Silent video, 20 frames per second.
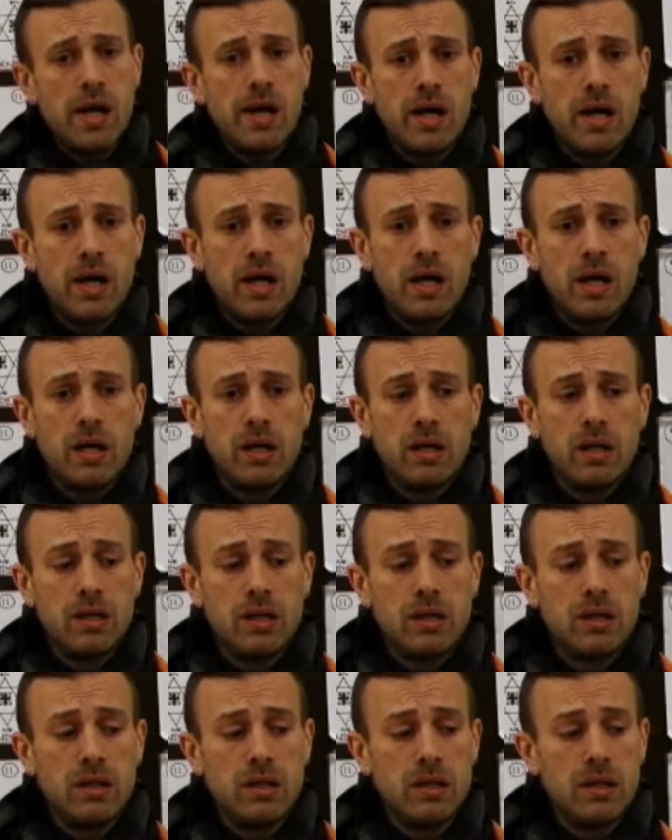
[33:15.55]

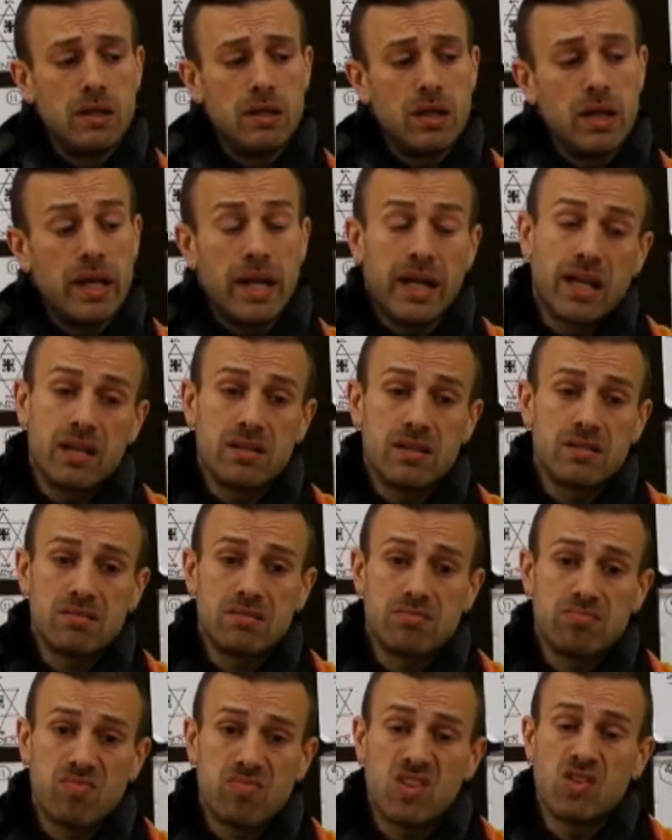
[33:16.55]
And I
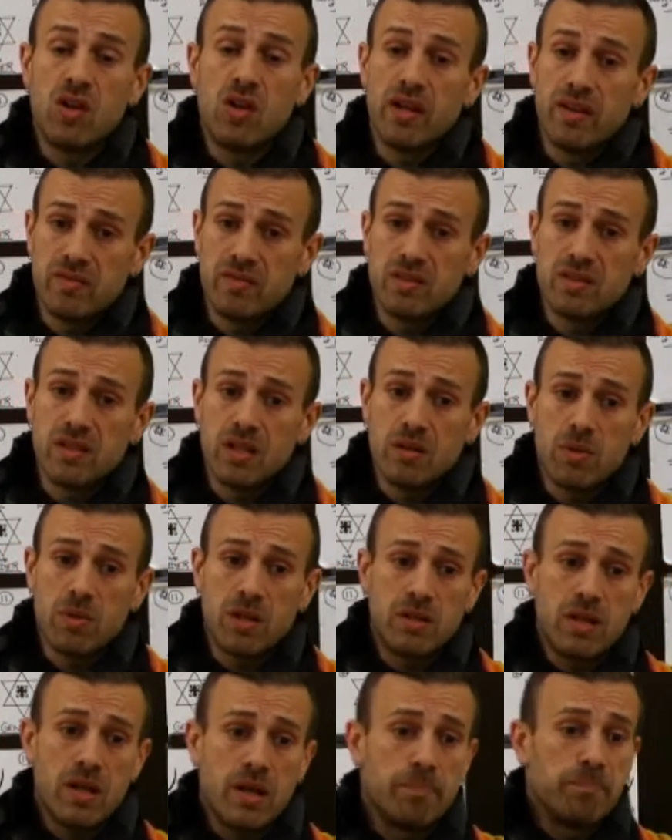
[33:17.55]
guess that's all I have to say
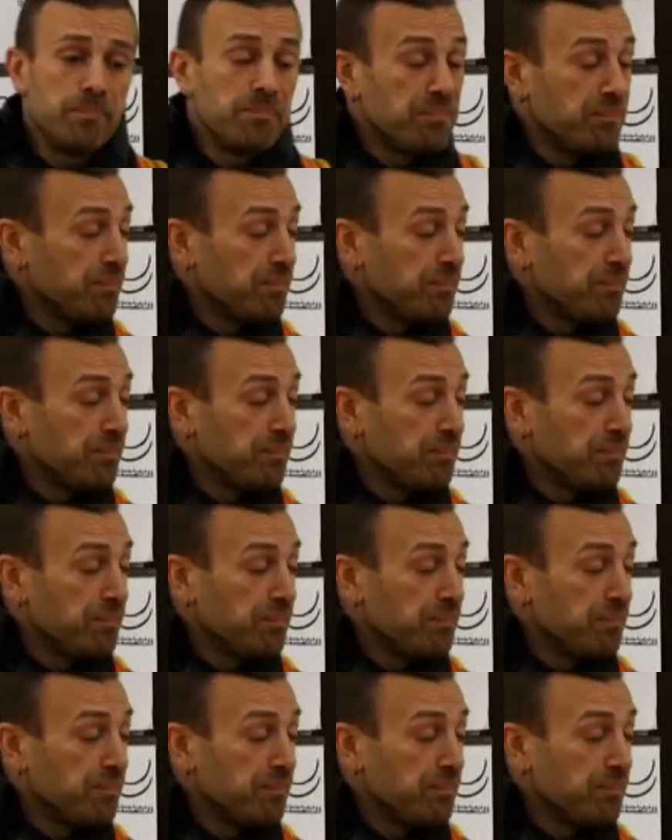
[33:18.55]
about that.